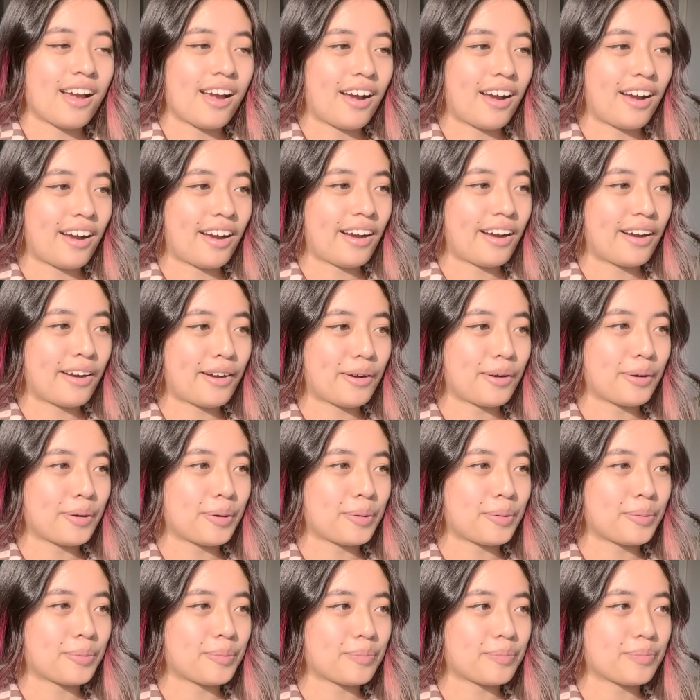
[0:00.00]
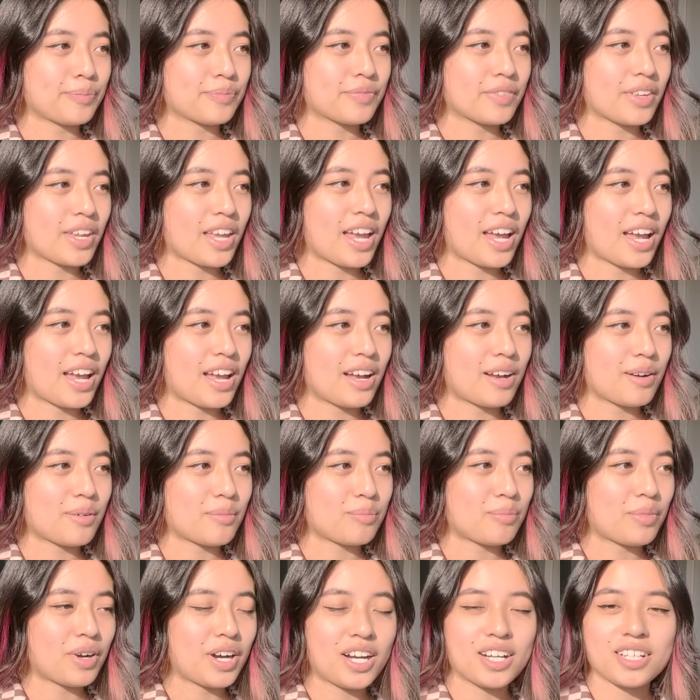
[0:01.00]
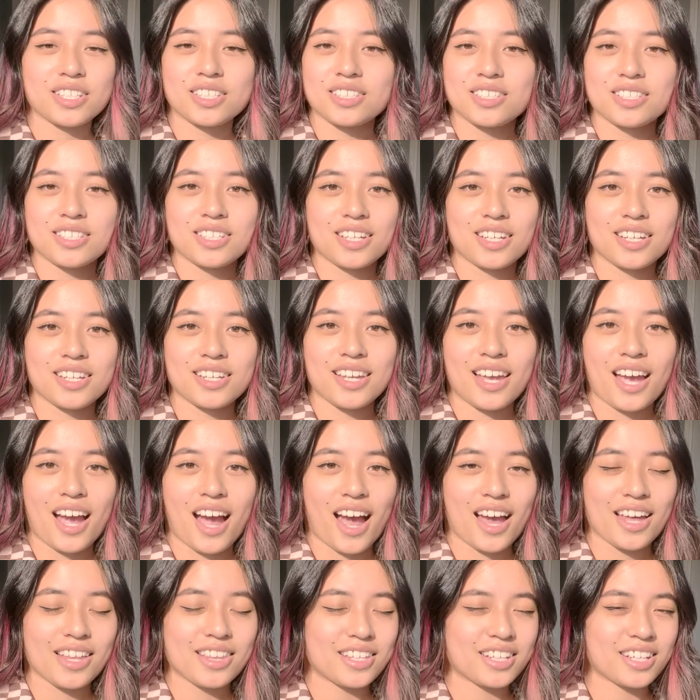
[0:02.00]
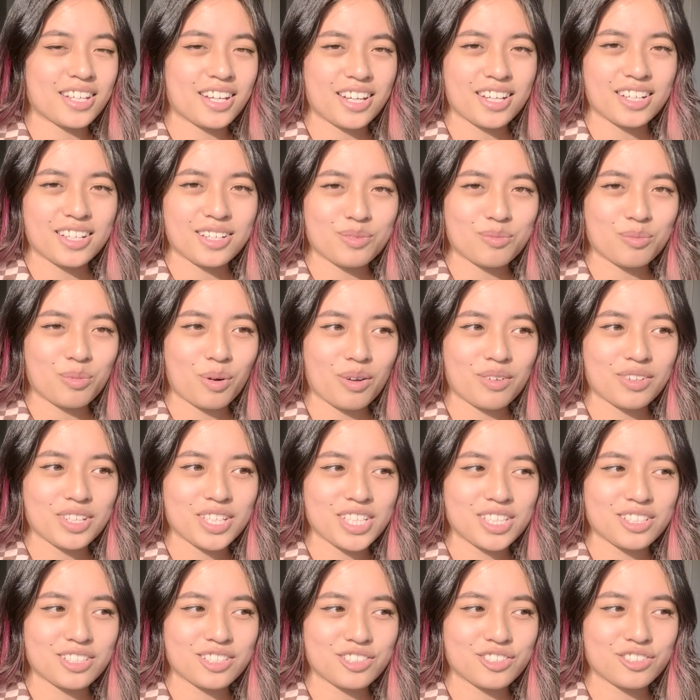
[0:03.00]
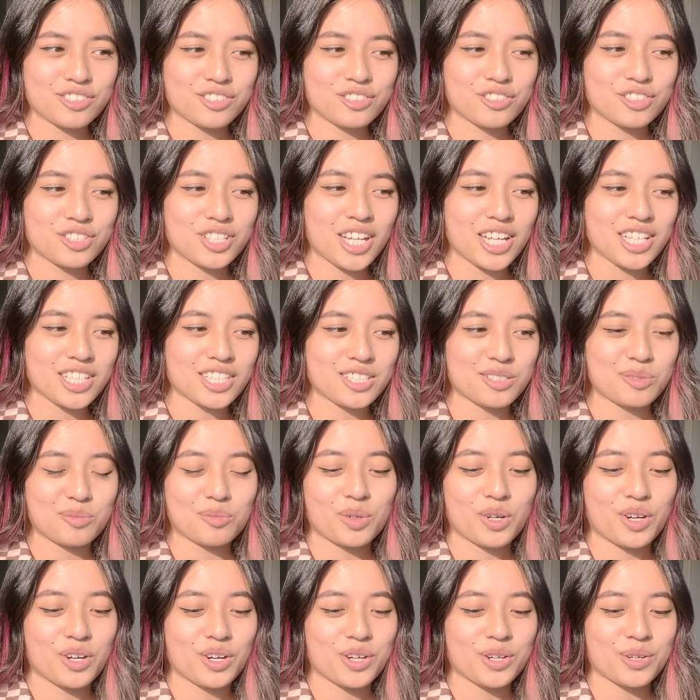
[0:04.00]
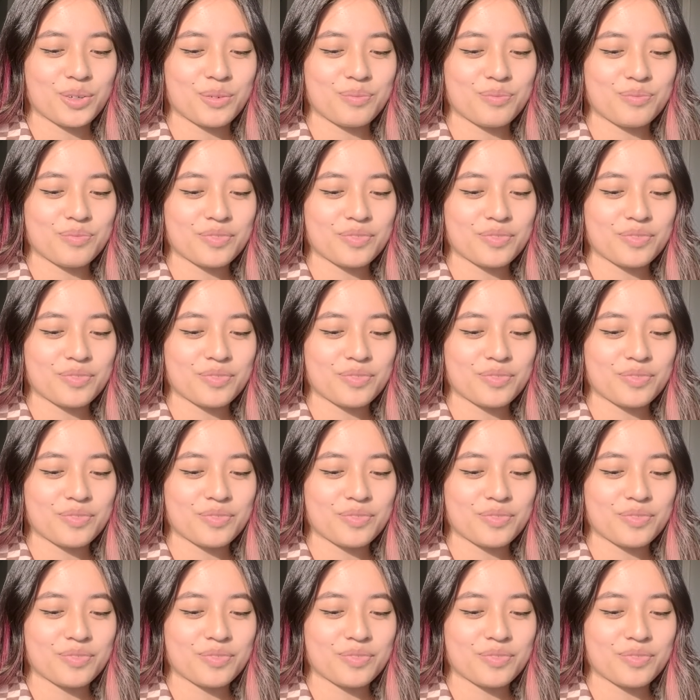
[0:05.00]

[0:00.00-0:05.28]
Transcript: But yeah, I think I can probably just do that tomorrow.